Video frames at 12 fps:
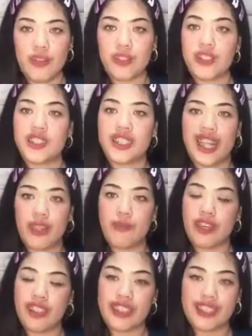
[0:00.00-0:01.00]

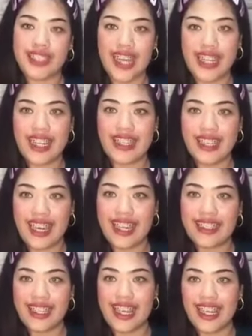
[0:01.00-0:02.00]
Mag-subscribe kayo sa channel
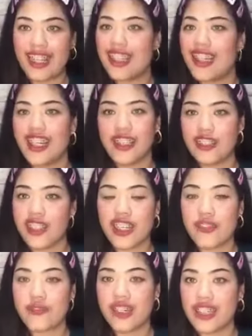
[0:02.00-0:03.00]
natin. Then, i-click nyo
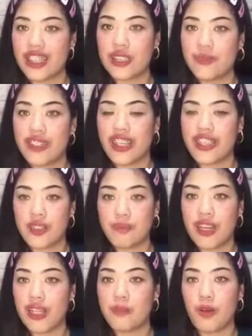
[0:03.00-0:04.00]
lang yung notification
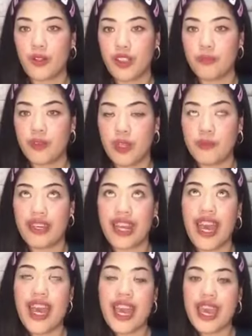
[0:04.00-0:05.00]
bell button pala.
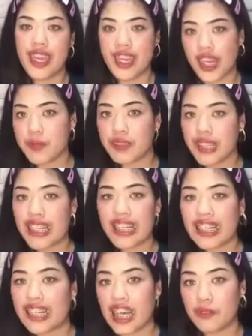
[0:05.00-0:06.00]
Para every time
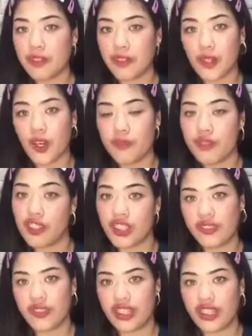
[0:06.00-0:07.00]
na nag-upload ako,
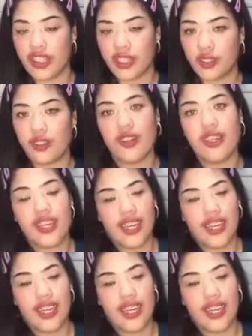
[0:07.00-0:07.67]
ma-notify kayo.